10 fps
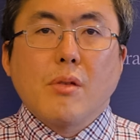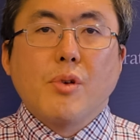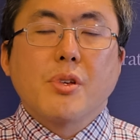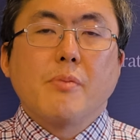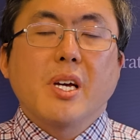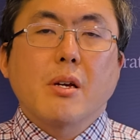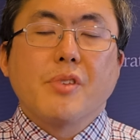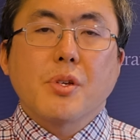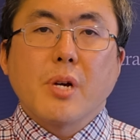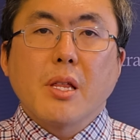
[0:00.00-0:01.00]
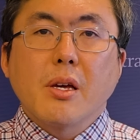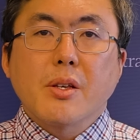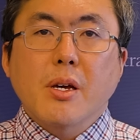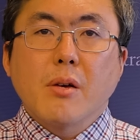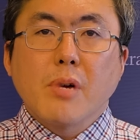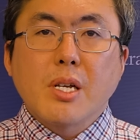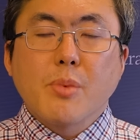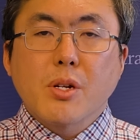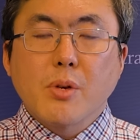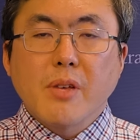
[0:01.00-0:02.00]
The Reserve Bank of Australia has cut rates
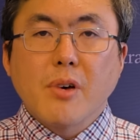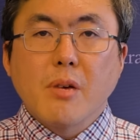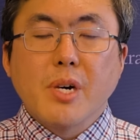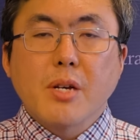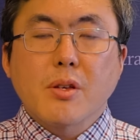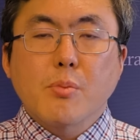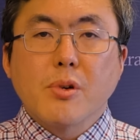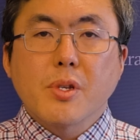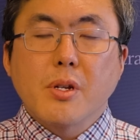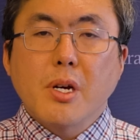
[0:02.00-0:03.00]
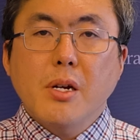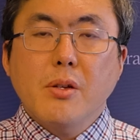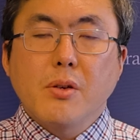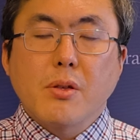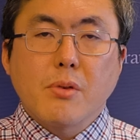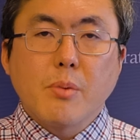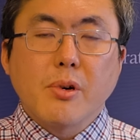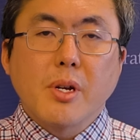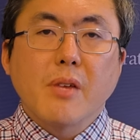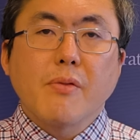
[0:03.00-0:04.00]
by 25 basis points today to
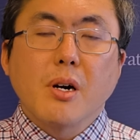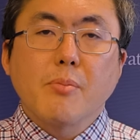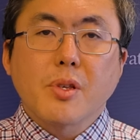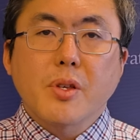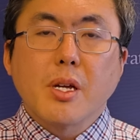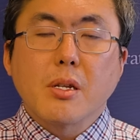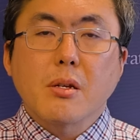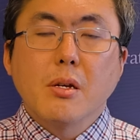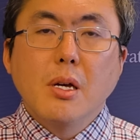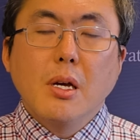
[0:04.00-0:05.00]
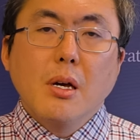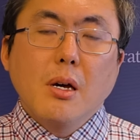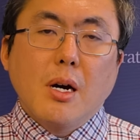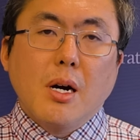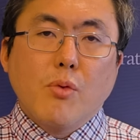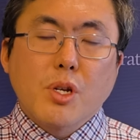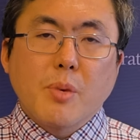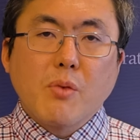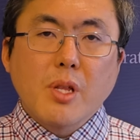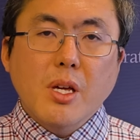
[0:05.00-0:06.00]
3.85%. What's
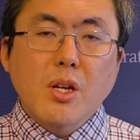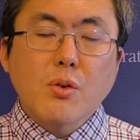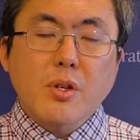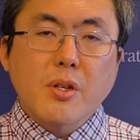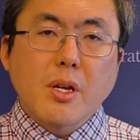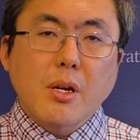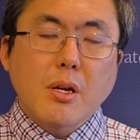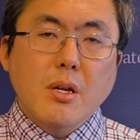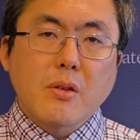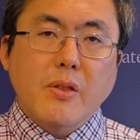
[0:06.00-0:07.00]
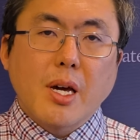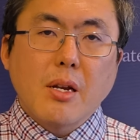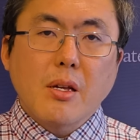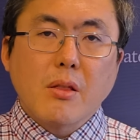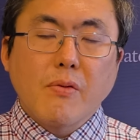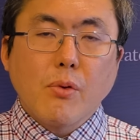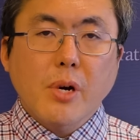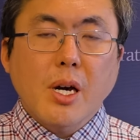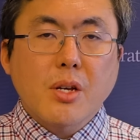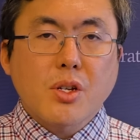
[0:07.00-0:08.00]
been really interesting is that in the
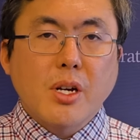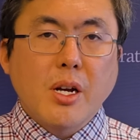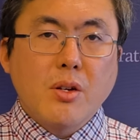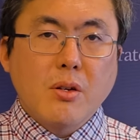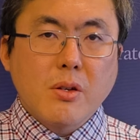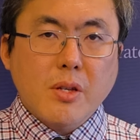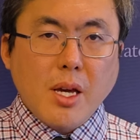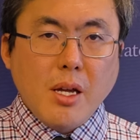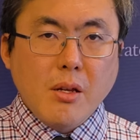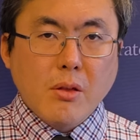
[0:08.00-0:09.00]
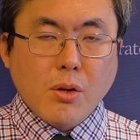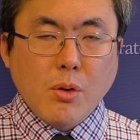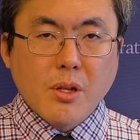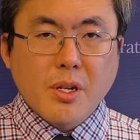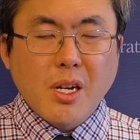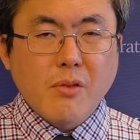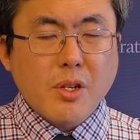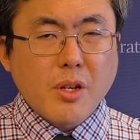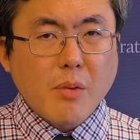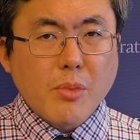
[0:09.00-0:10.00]
forecast changes and in the qualitative
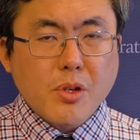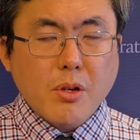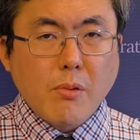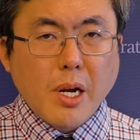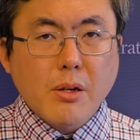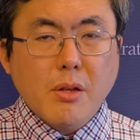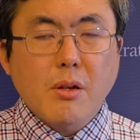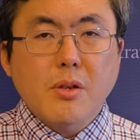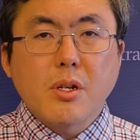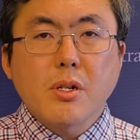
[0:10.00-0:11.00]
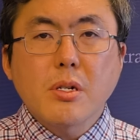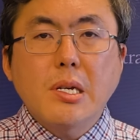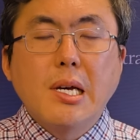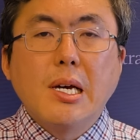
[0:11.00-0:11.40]
statements surrounding the decision,